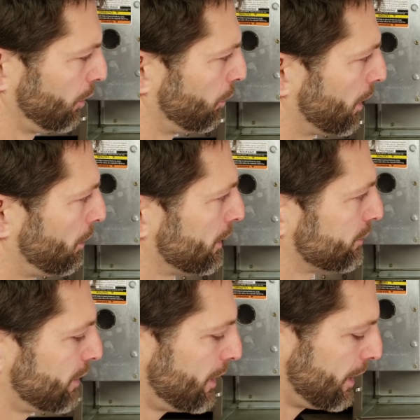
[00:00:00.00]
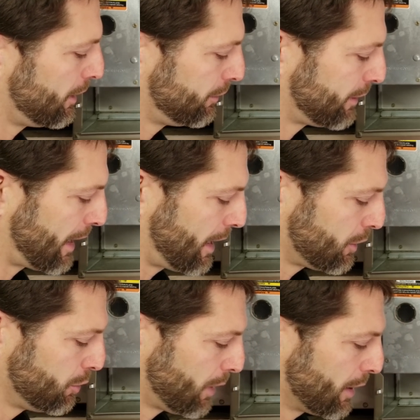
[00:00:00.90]
what I want to say is that
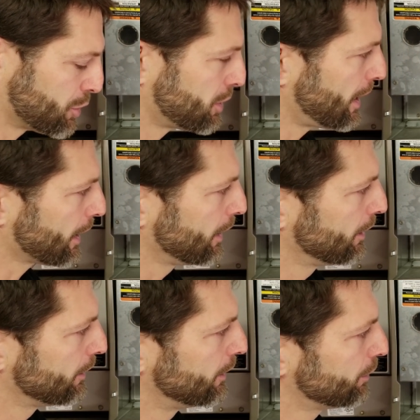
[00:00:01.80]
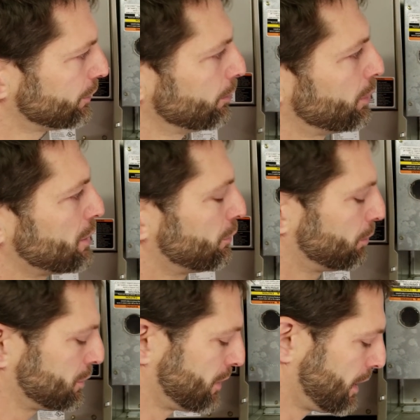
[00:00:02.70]
you can check this pressure
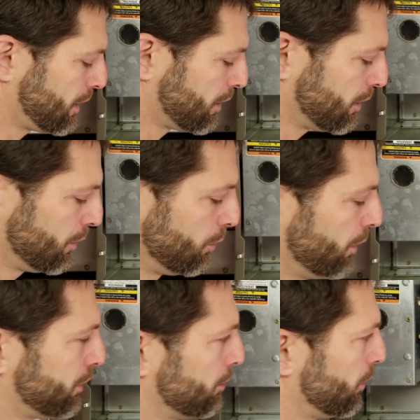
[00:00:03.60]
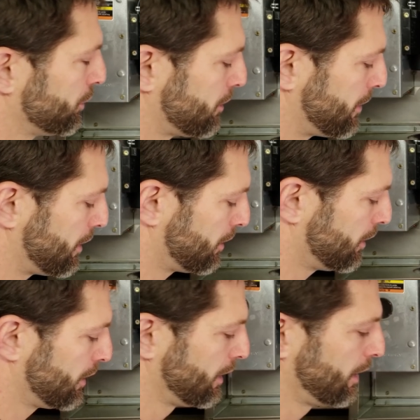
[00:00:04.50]
switch right here with your multimeter,
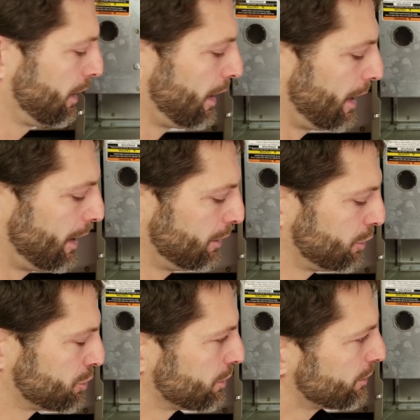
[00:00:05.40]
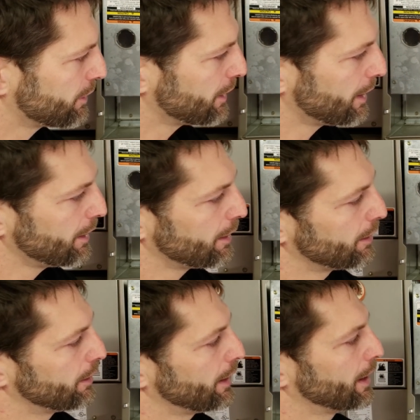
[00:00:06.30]
and you should tee
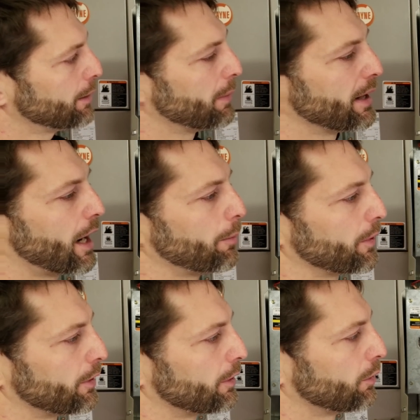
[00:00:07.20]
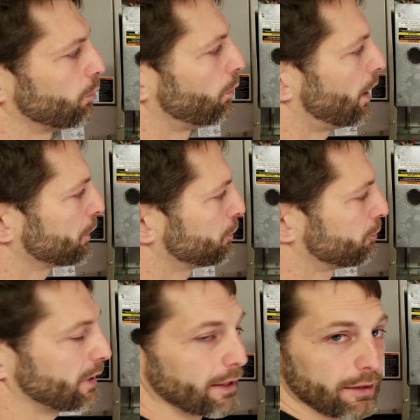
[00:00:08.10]
in a manometer while you're
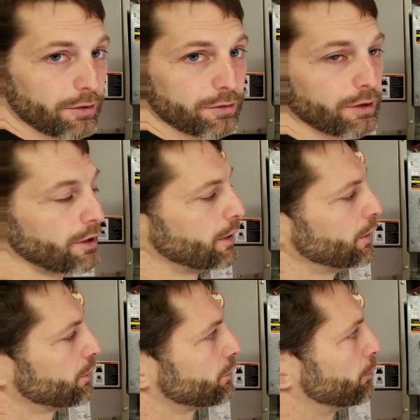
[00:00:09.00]
reading this. So